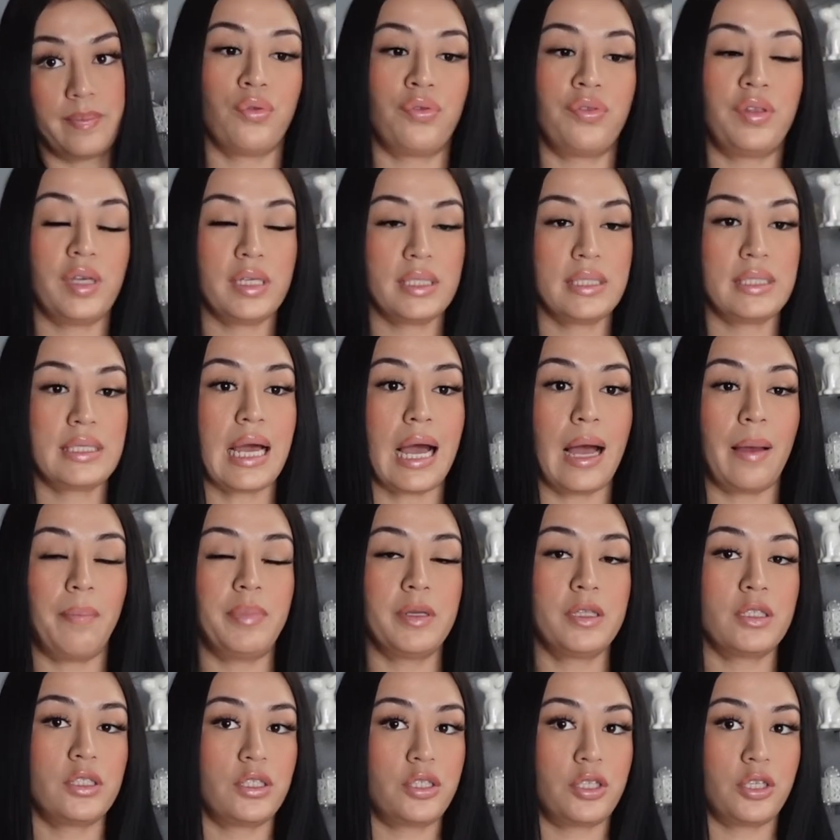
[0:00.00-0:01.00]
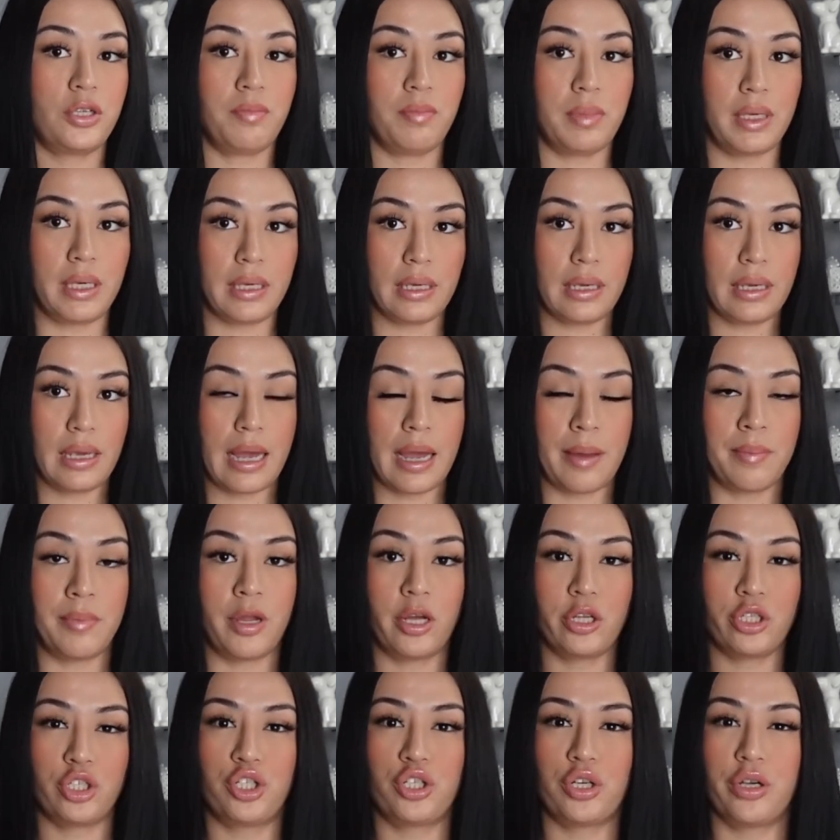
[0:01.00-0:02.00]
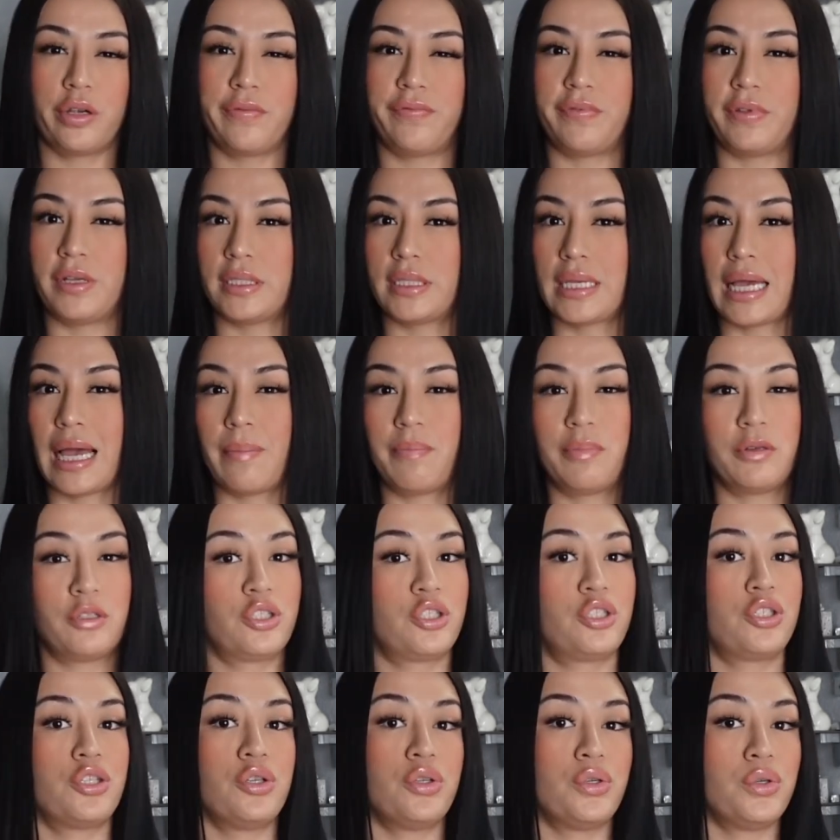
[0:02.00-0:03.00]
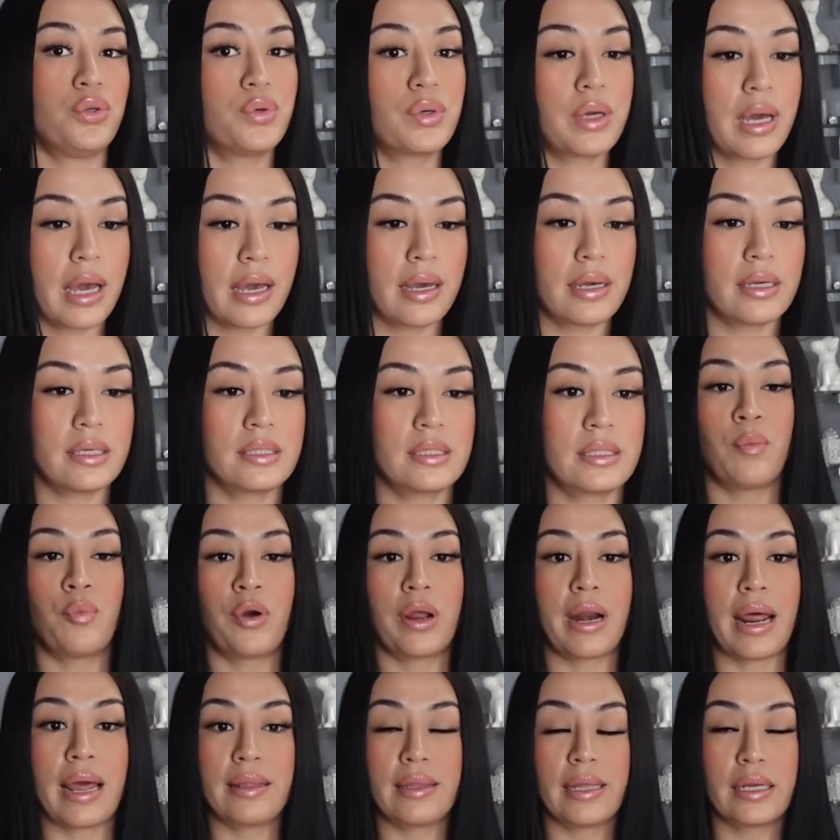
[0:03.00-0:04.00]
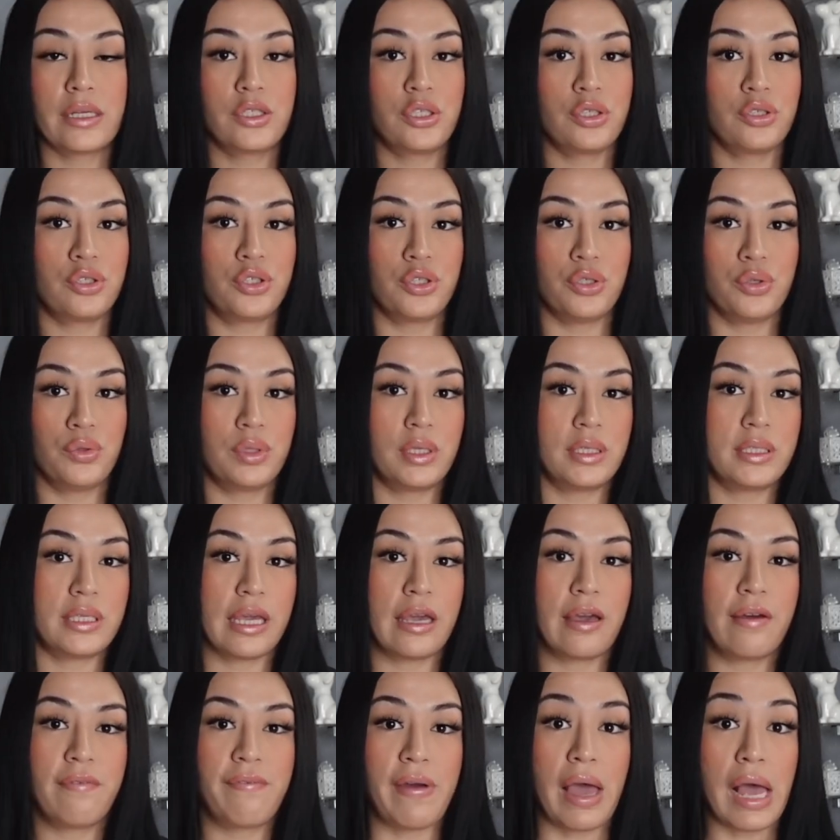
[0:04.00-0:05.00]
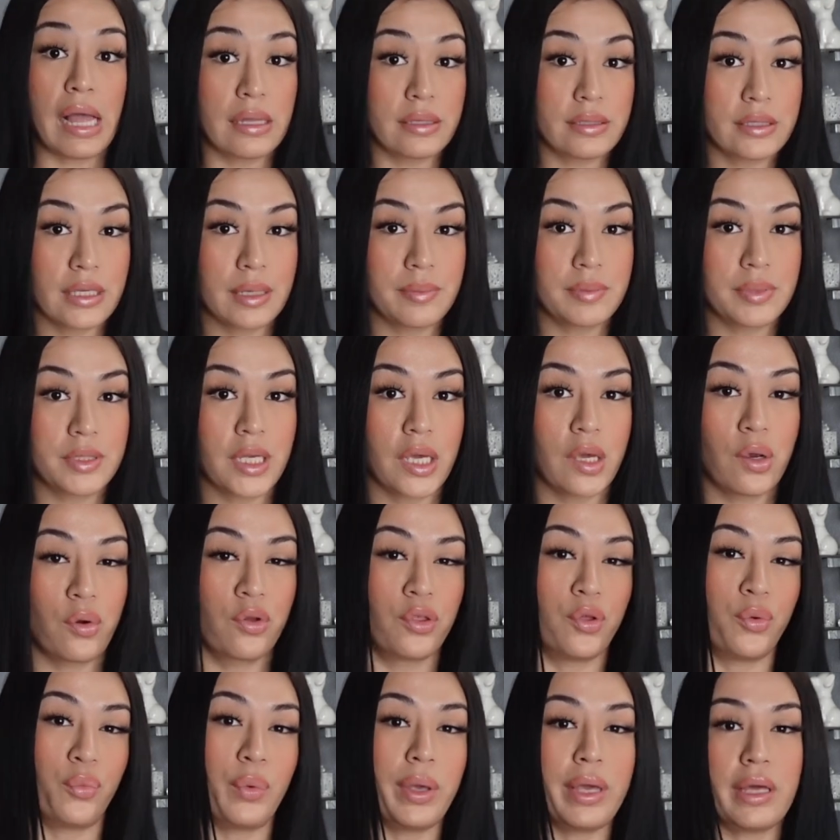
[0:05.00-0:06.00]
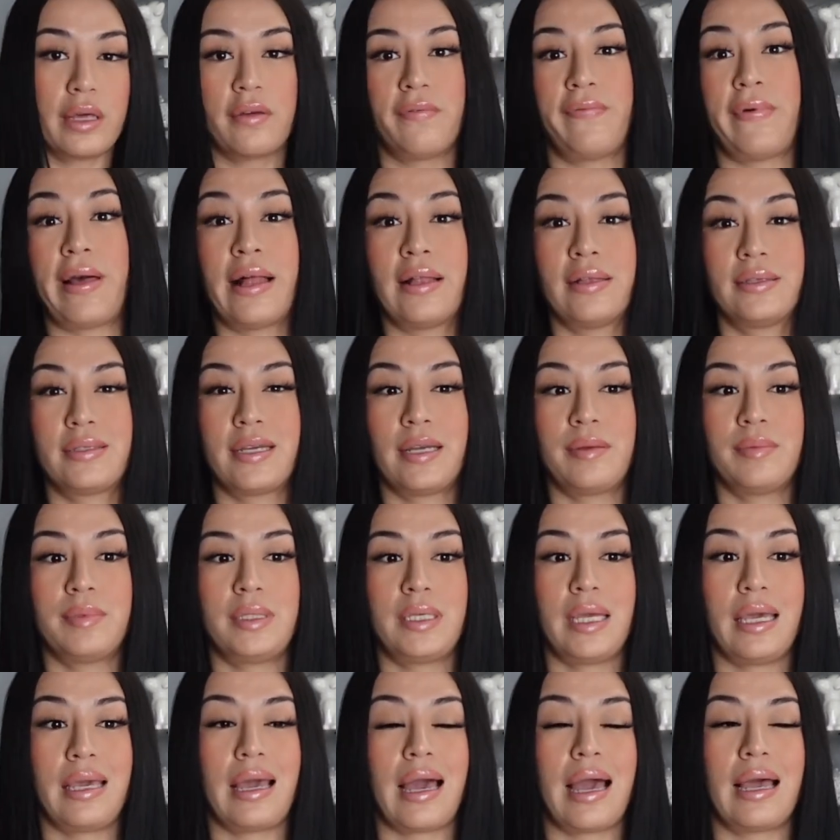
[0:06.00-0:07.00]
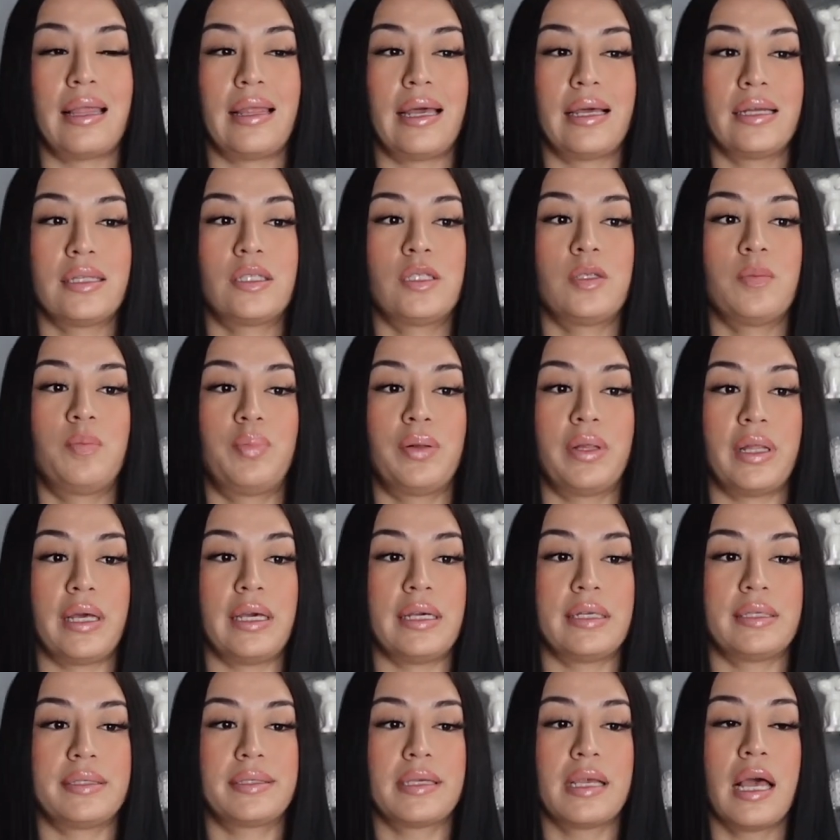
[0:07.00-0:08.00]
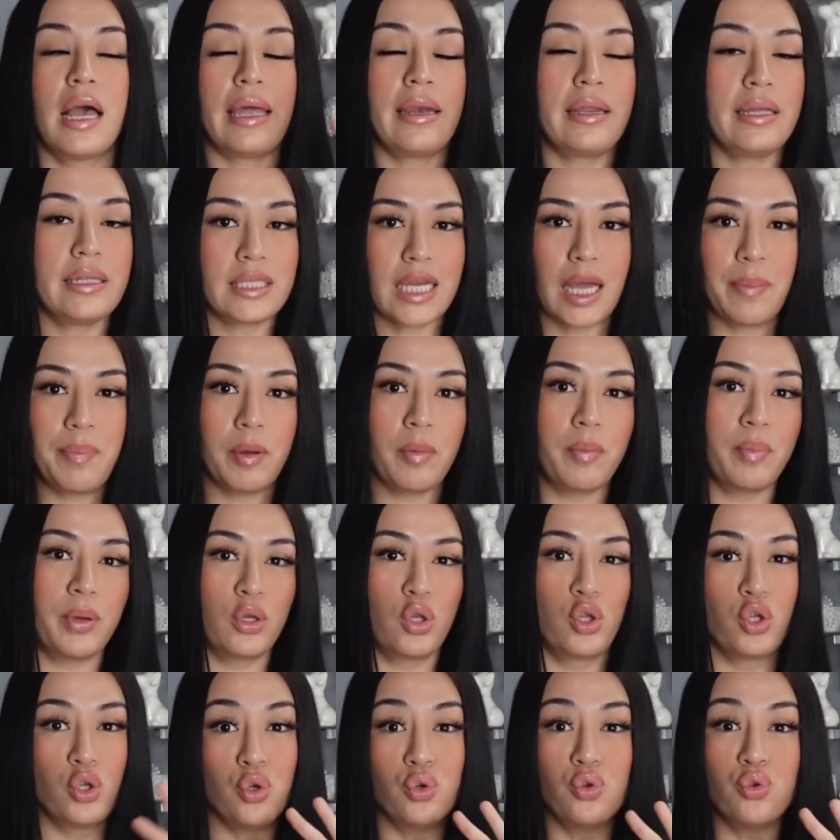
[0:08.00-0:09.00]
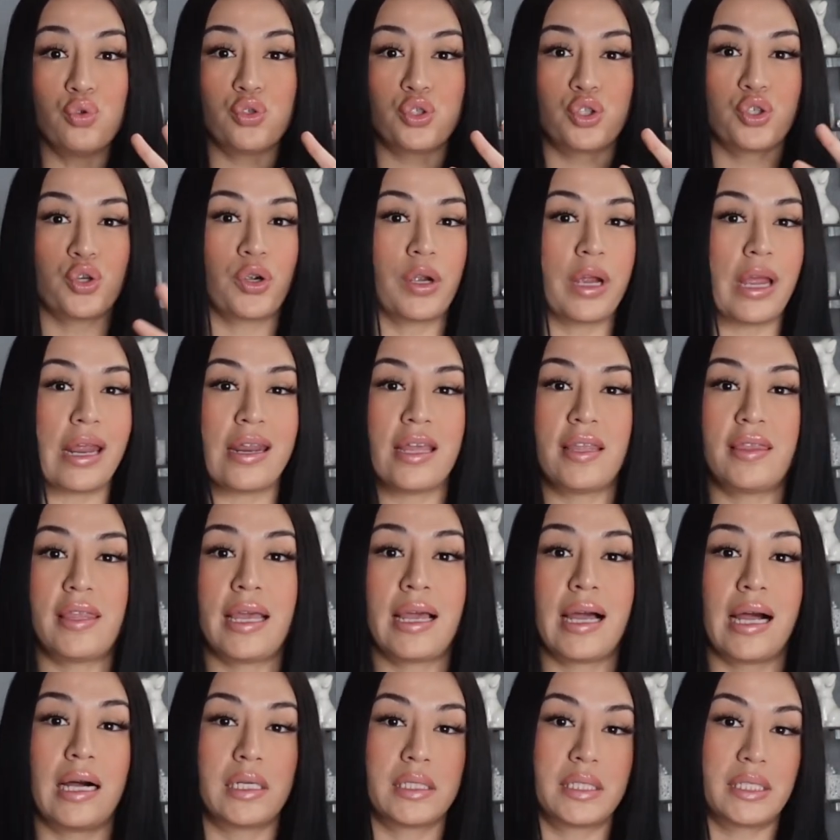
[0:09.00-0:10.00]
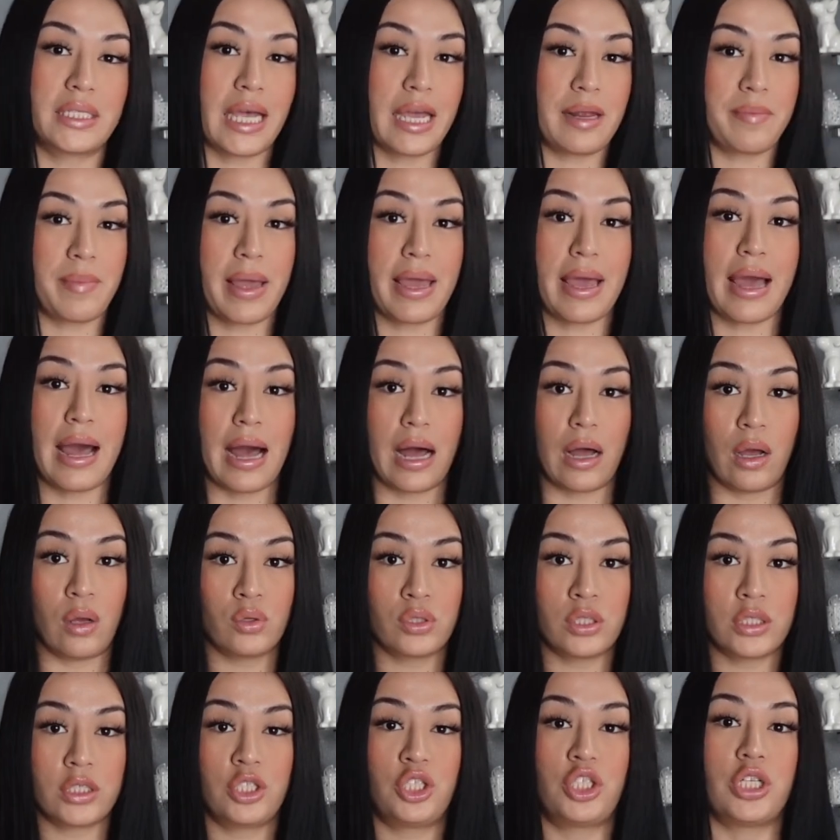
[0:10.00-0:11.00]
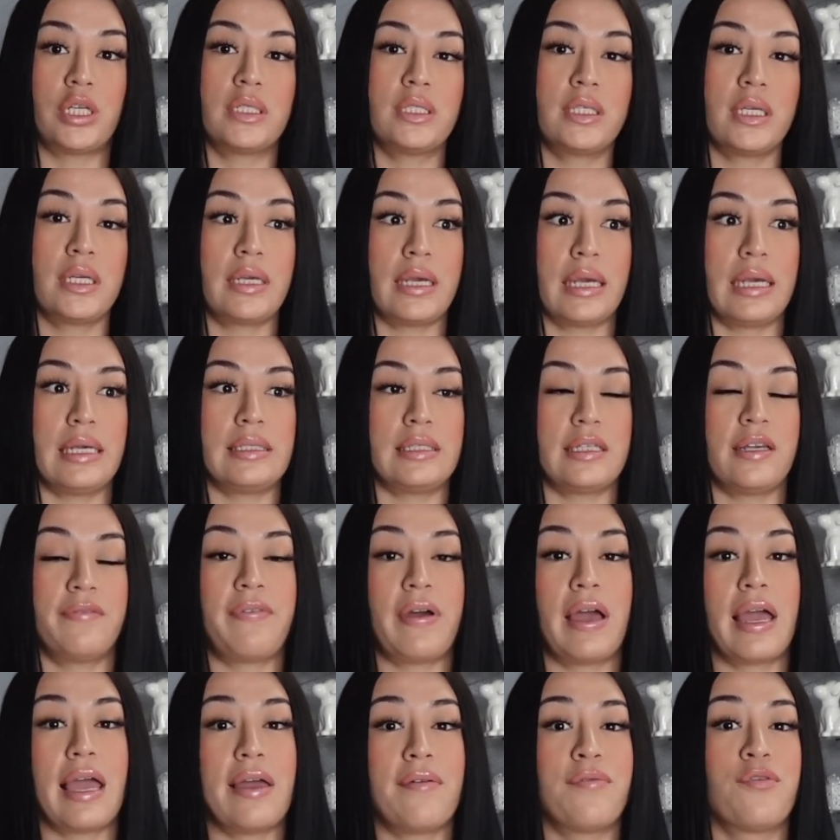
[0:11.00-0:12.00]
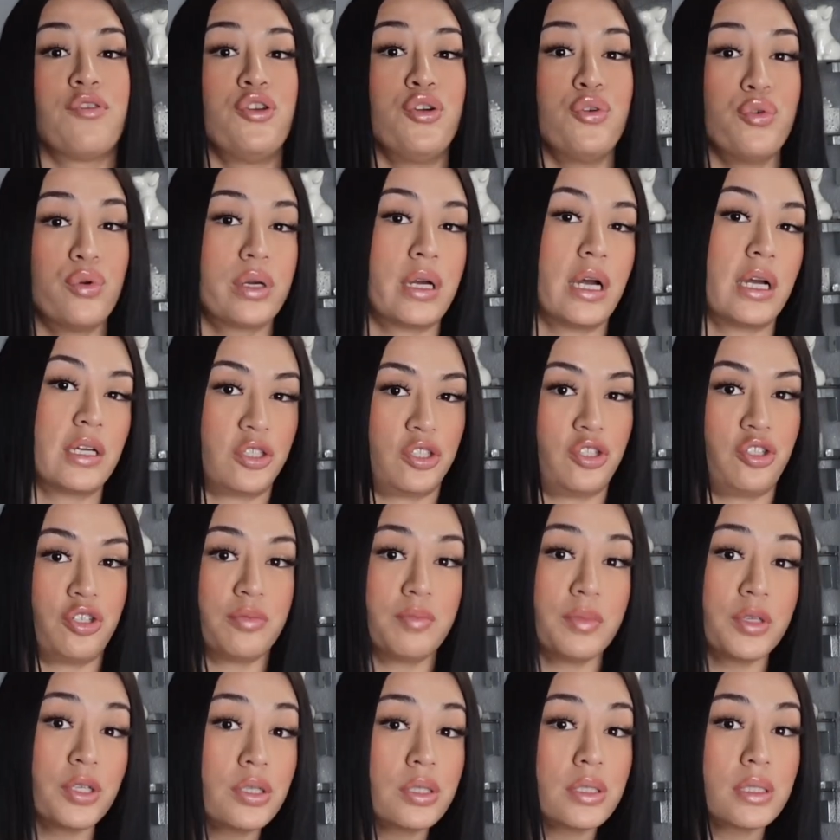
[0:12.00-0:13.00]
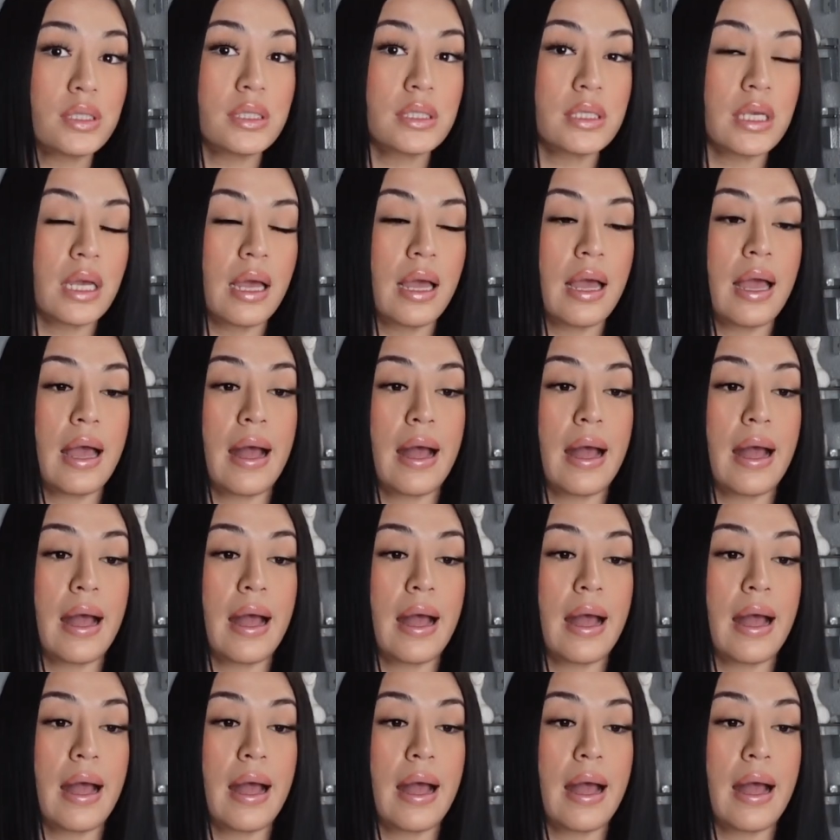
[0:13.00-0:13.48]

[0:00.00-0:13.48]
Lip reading: This happens to me. I'm not sure if this happens to you guys. What I like to do the day of Valentine's Day or the week of Valentine's Day, I like to place any type of balloons or anything outside my house, just in case if I have new customers,